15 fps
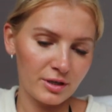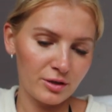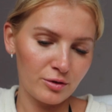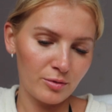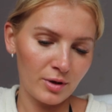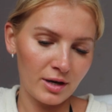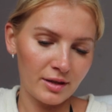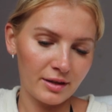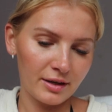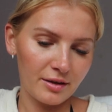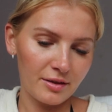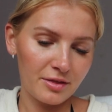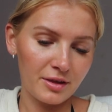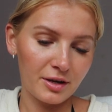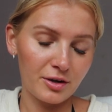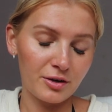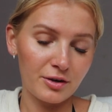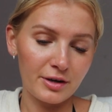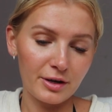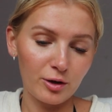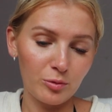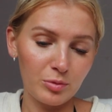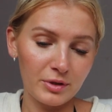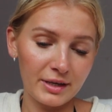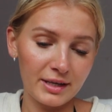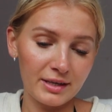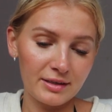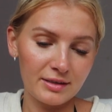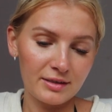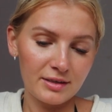and you want like a thicker nail
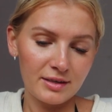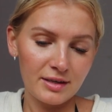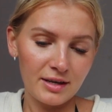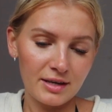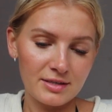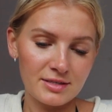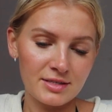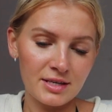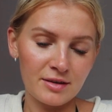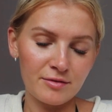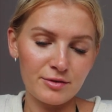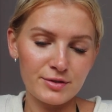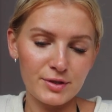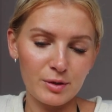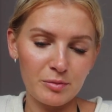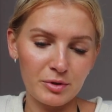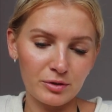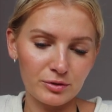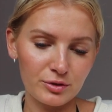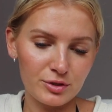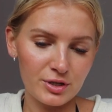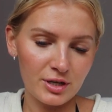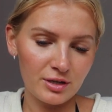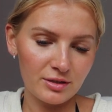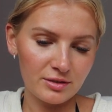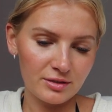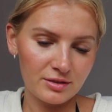plate instead of using builder gel.